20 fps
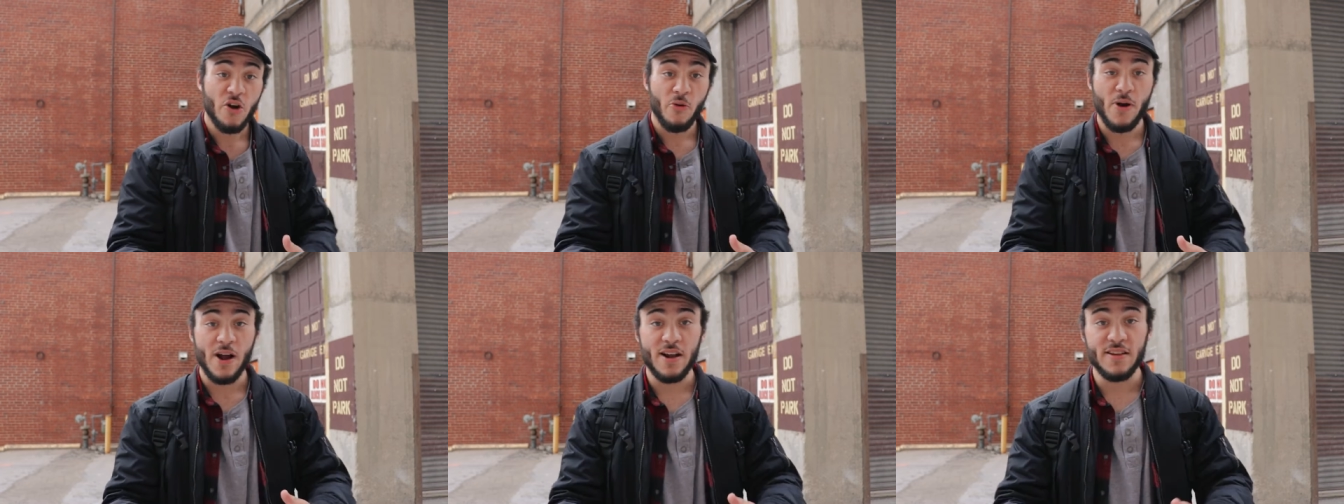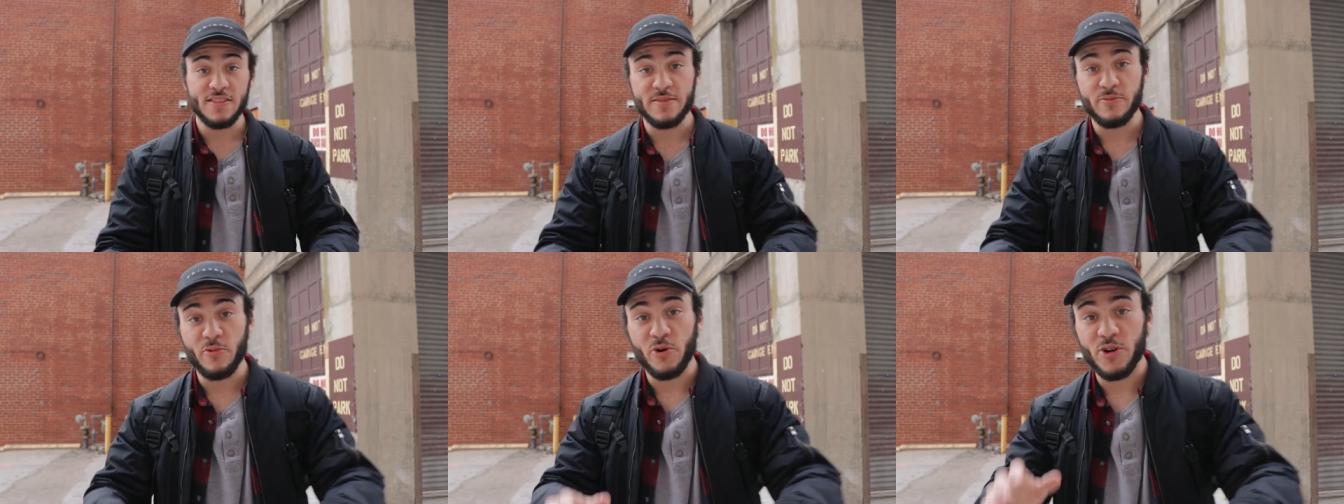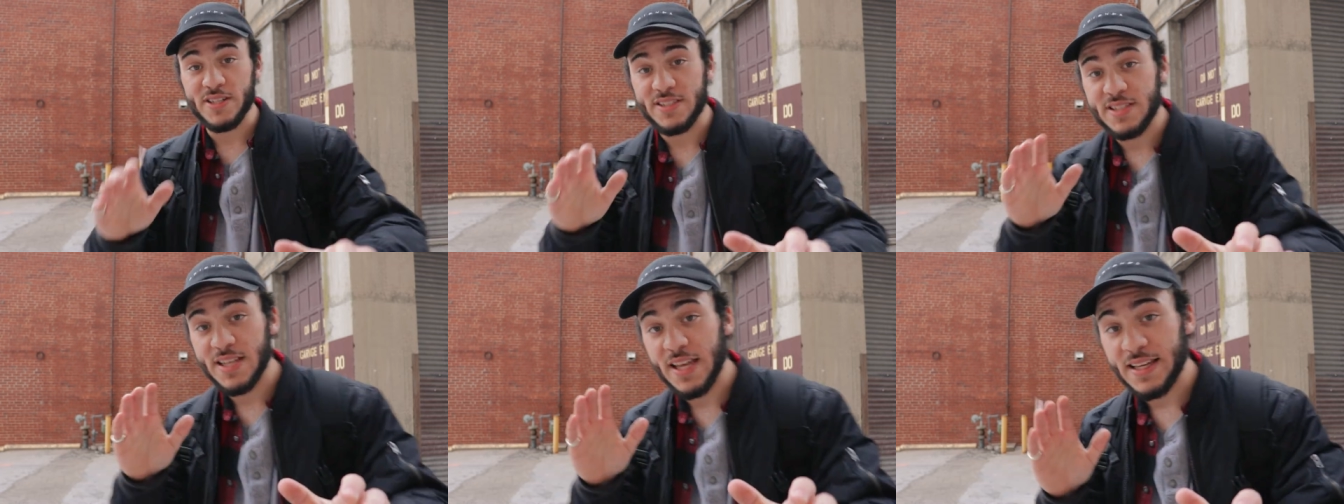rather than
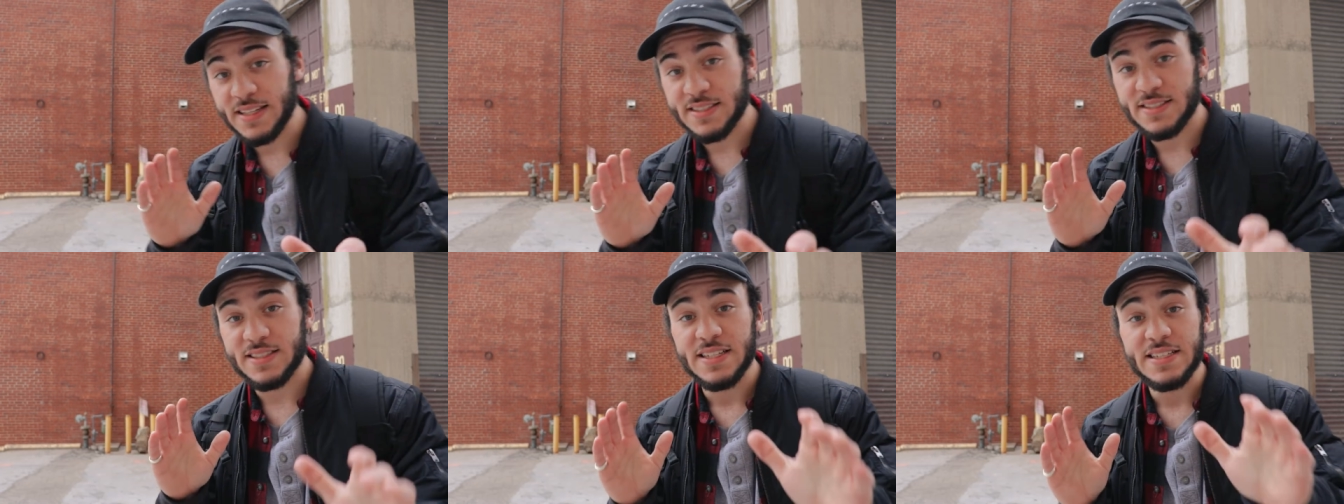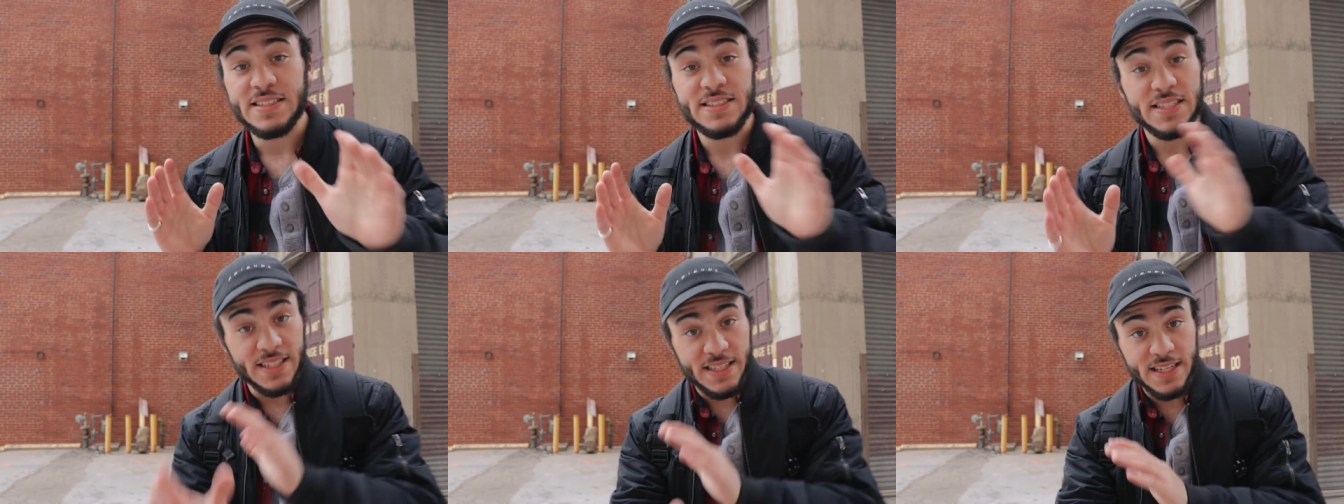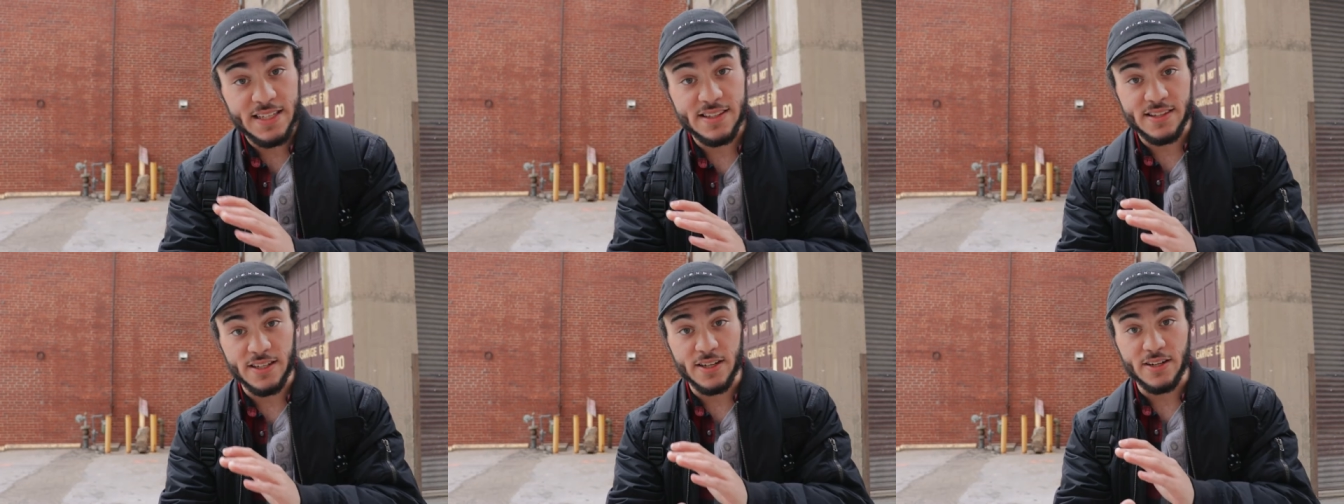what it takes to
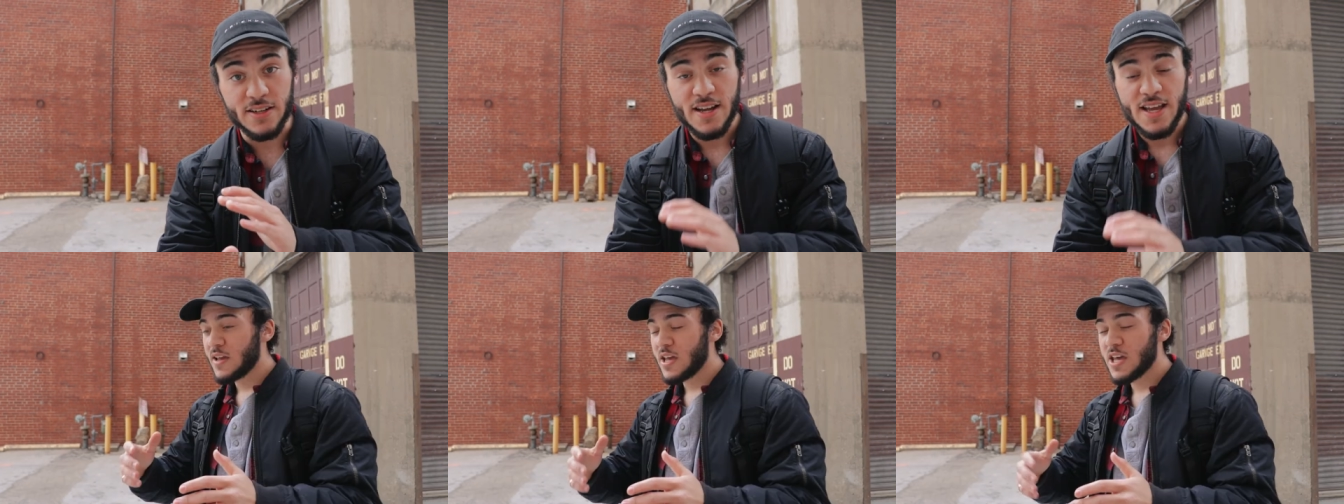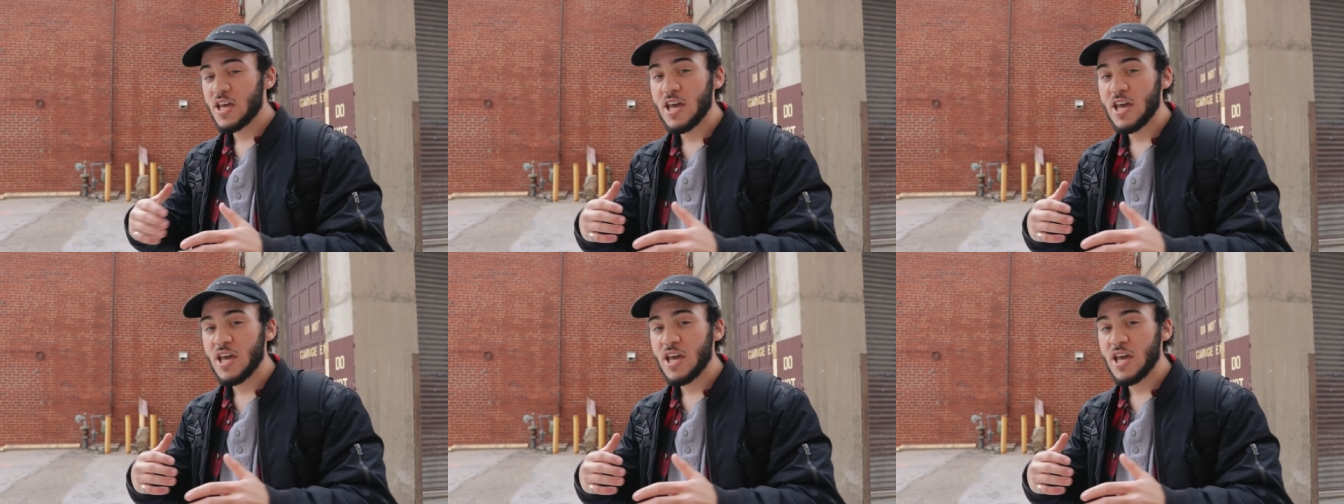get there.